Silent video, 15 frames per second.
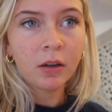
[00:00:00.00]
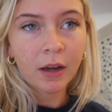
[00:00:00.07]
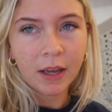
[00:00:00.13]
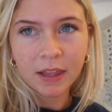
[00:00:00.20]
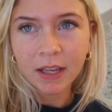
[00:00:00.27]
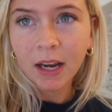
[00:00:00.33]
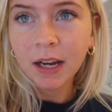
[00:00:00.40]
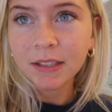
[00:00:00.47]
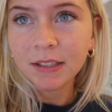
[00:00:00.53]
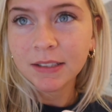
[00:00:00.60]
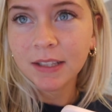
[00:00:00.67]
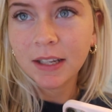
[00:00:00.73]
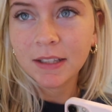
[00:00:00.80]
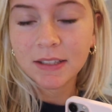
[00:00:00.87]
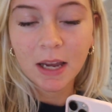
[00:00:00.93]
I think Isaac
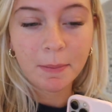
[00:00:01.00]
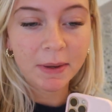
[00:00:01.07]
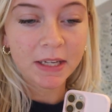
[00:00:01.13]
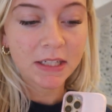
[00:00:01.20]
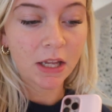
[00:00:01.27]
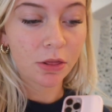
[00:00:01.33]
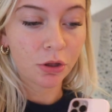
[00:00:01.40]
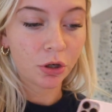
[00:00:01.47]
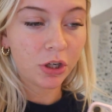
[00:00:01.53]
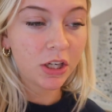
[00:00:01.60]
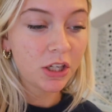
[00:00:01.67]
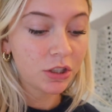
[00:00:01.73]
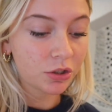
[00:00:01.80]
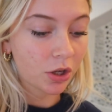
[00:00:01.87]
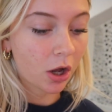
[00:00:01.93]
said he's coming at
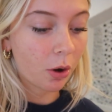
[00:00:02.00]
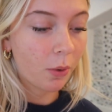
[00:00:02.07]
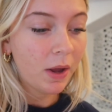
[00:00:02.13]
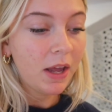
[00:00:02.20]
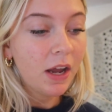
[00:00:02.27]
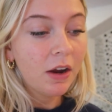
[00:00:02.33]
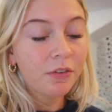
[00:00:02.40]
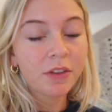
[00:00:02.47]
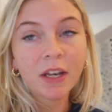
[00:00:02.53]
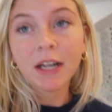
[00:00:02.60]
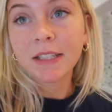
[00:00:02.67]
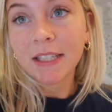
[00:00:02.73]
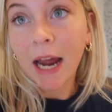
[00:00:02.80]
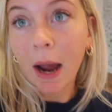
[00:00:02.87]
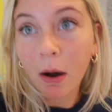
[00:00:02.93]
10:30. So for the
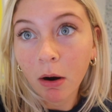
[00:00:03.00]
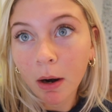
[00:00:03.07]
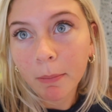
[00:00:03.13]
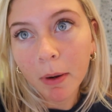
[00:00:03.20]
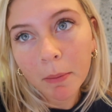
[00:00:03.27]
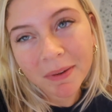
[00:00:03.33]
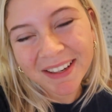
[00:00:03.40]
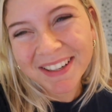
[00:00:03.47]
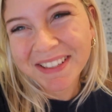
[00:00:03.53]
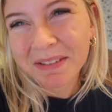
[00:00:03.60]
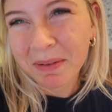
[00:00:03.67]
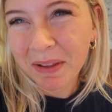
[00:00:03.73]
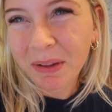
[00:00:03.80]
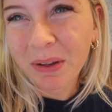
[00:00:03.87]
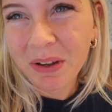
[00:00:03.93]
next hour, I'm probably gonna
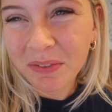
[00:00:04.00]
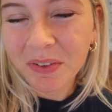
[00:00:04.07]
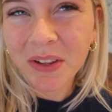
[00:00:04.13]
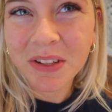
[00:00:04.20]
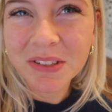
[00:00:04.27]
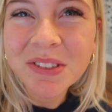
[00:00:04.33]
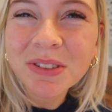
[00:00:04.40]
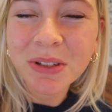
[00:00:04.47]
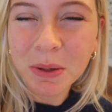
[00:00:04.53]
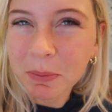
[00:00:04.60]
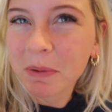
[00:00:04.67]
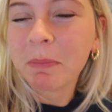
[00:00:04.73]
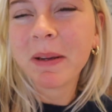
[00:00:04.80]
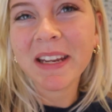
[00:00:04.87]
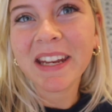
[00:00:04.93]
spend looking for this
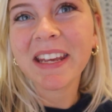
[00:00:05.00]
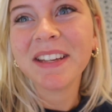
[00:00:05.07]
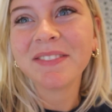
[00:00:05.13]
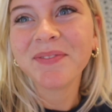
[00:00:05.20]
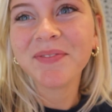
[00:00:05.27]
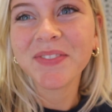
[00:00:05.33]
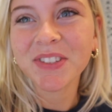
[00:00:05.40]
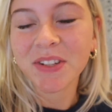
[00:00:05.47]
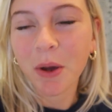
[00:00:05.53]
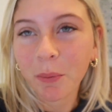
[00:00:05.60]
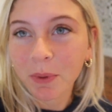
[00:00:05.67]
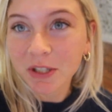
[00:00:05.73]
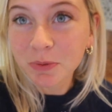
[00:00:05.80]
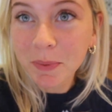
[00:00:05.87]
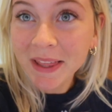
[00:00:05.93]
stupid beanie. So
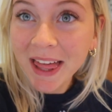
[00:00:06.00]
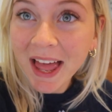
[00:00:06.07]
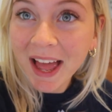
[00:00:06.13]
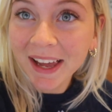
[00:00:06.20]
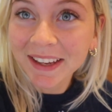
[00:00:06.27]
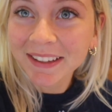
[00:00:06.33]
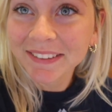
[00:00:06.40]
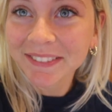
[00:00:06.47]
wish me luck.